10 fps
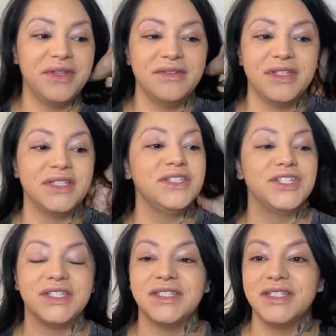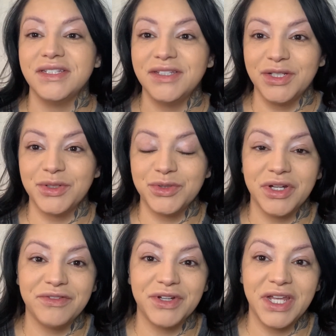Let's just, try
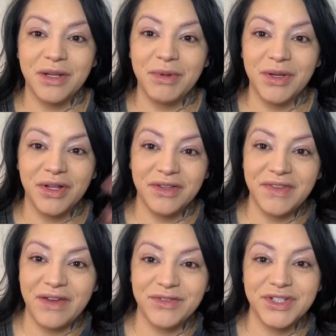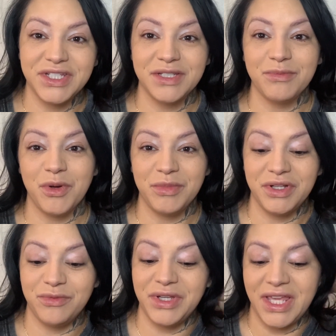to forget about all of that for just a moment
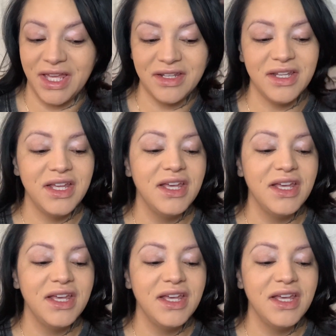if we can,